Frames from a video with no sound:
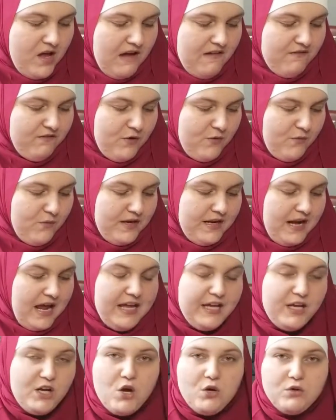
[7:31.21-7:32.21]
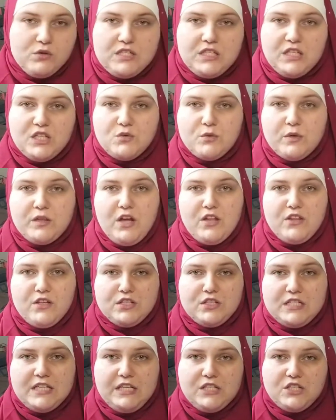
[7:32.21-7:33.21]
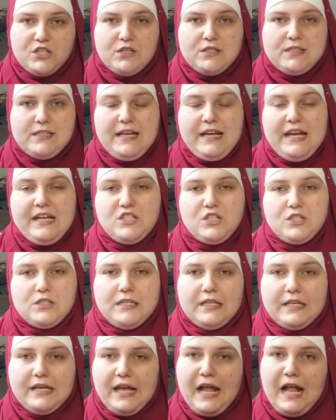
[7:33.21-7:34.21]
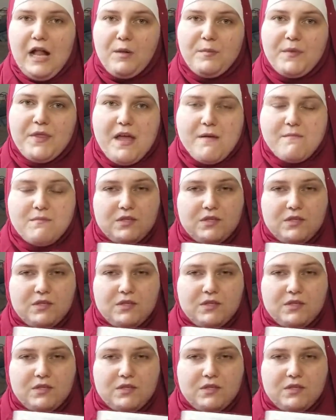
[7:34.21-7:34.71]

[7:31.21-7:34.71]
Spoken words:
for when I co-teach with other teachers and I just need to help them.